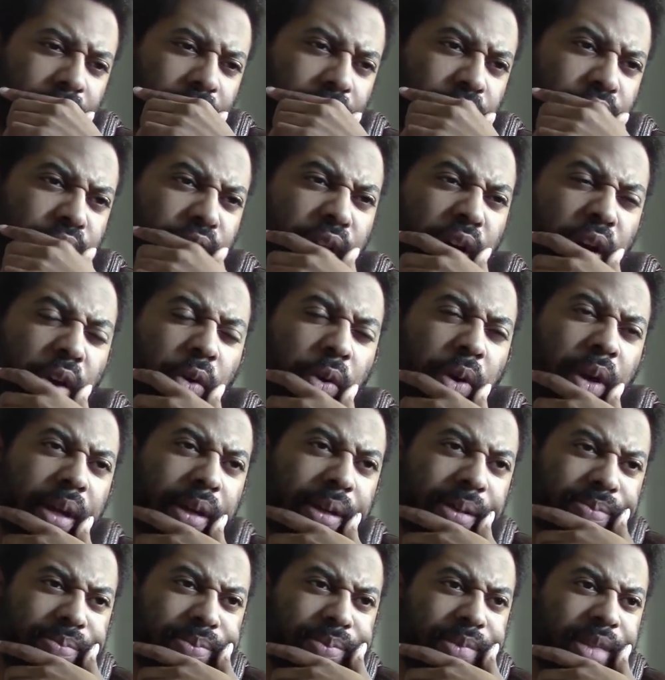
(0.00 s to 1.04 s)
So,
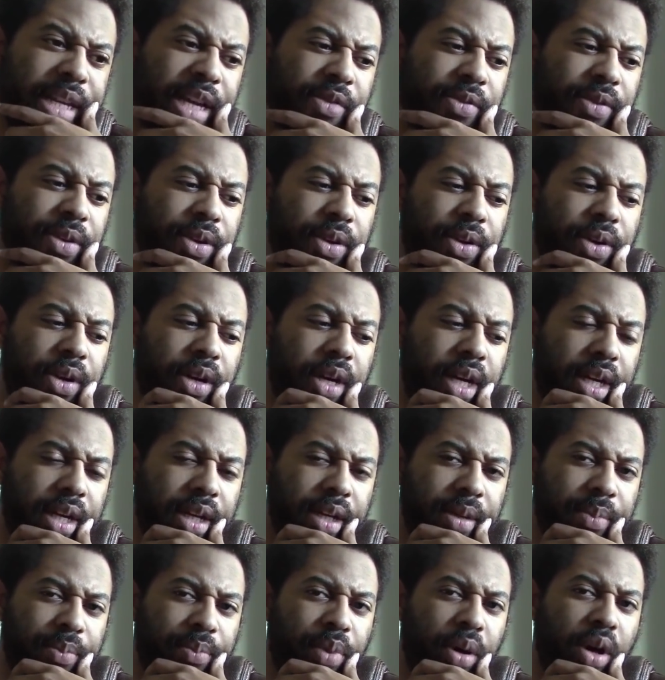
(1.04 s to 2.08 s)
after
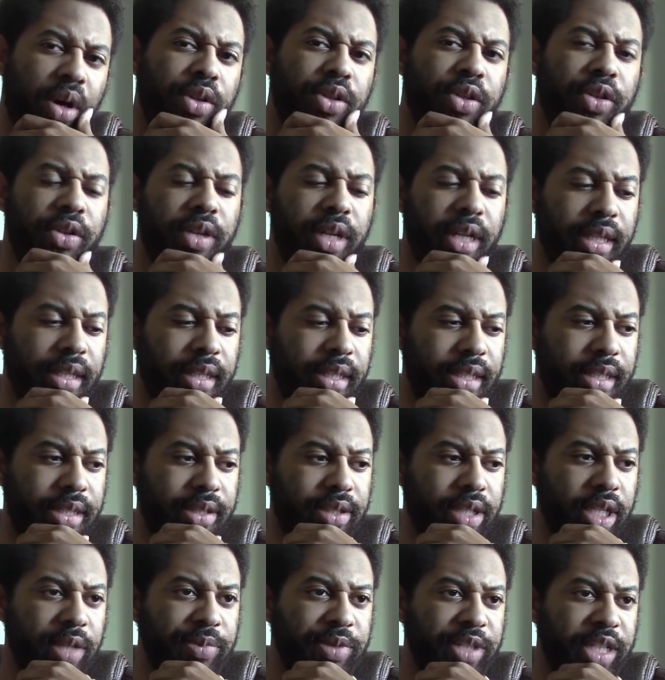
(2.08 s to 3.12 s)
pondering the
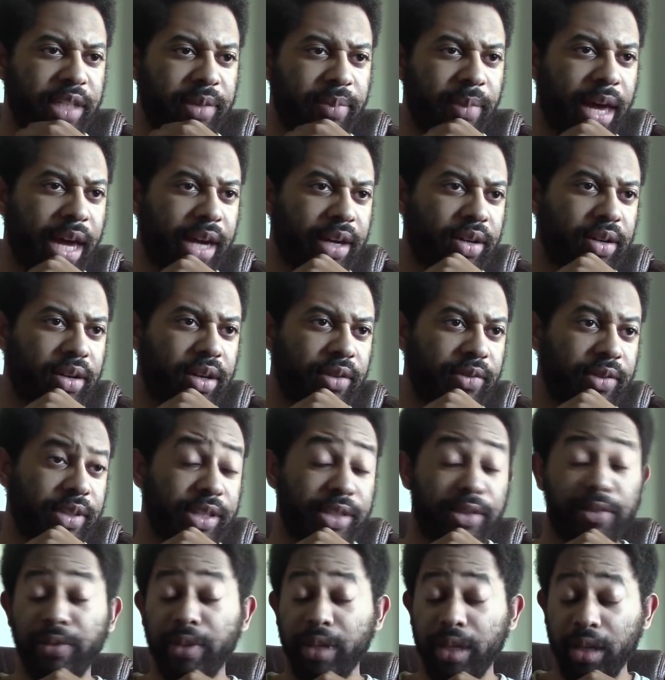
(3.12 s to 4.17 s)
subject matter of
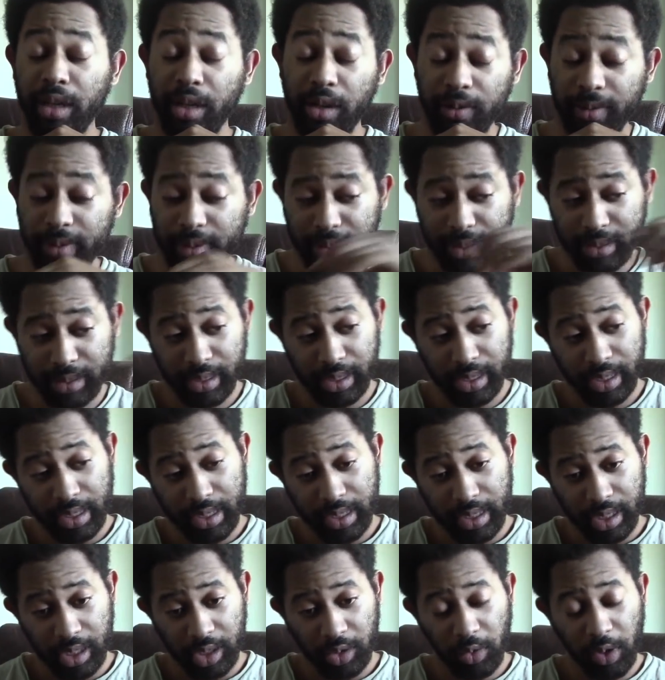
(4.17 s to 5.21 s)
this video
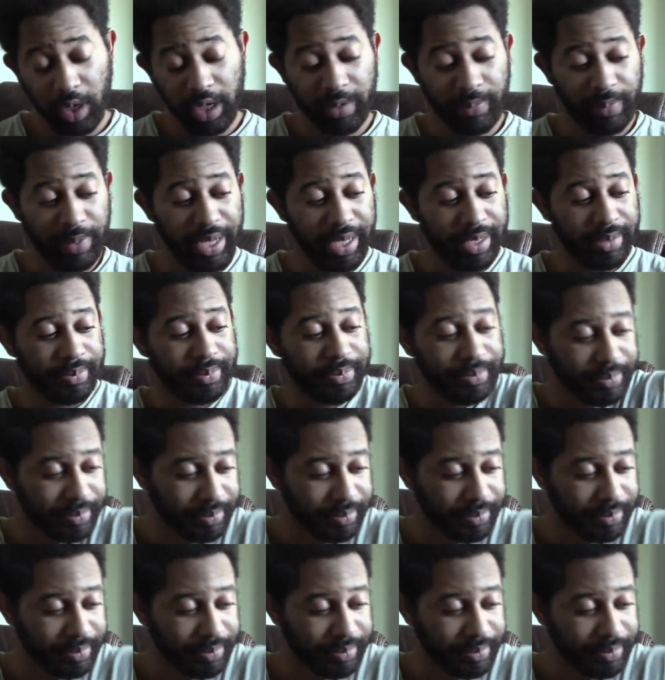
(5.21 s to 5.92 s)
quite a bit,